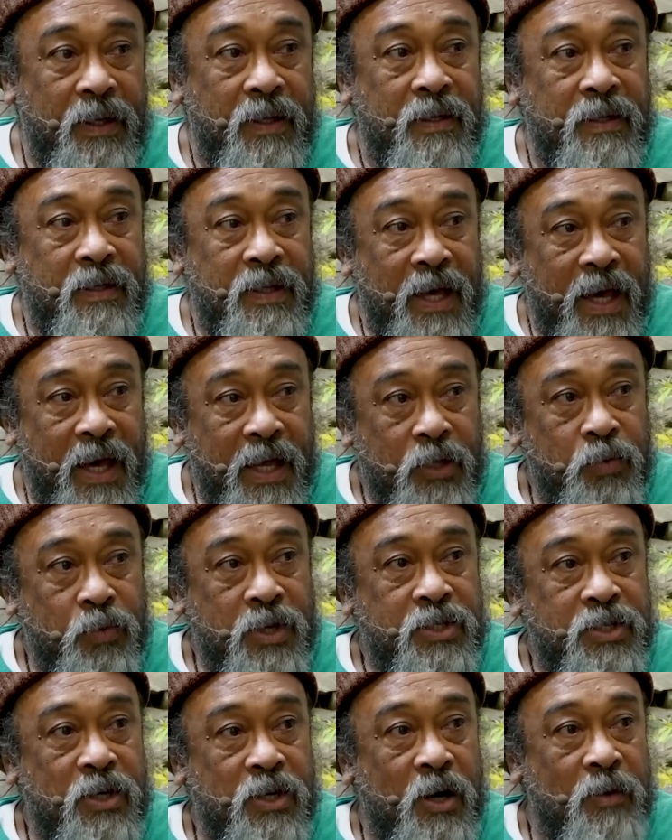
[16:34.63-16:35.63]
that
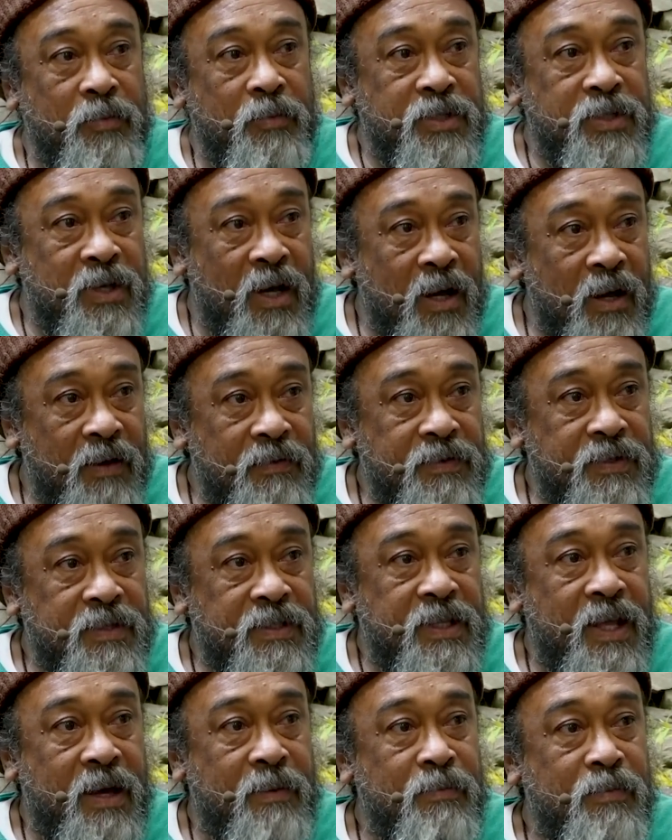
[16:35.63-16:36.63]
which observes
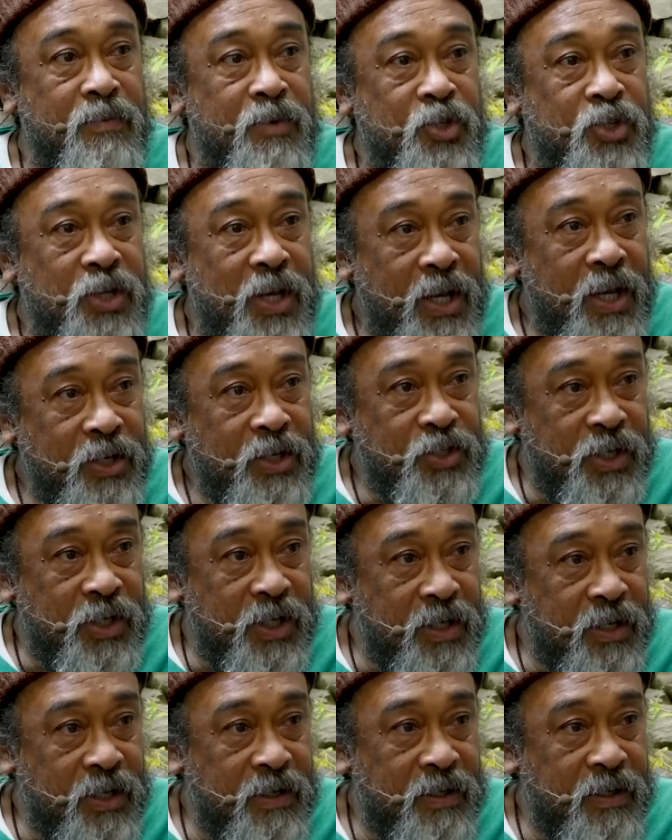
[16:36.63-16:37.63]
them
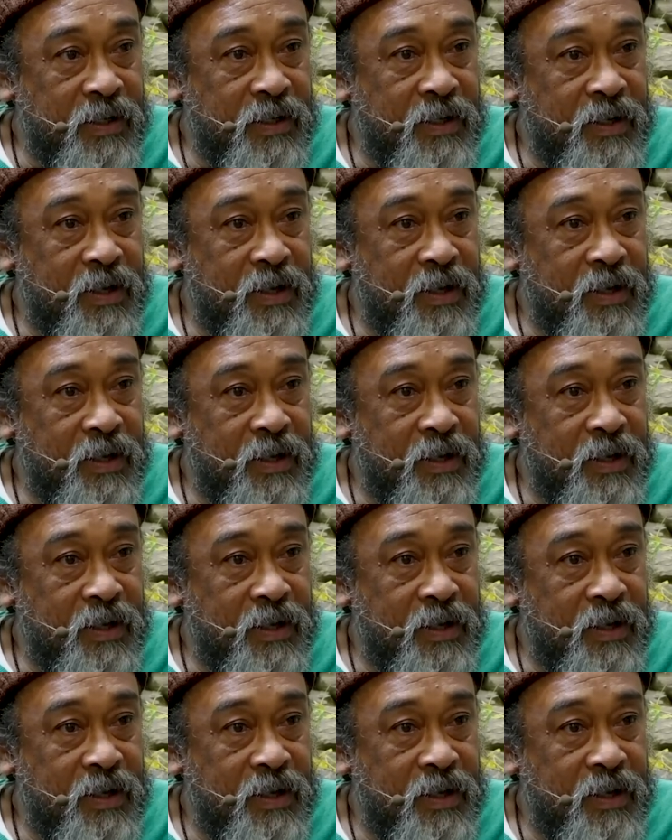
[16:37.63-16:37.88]
changing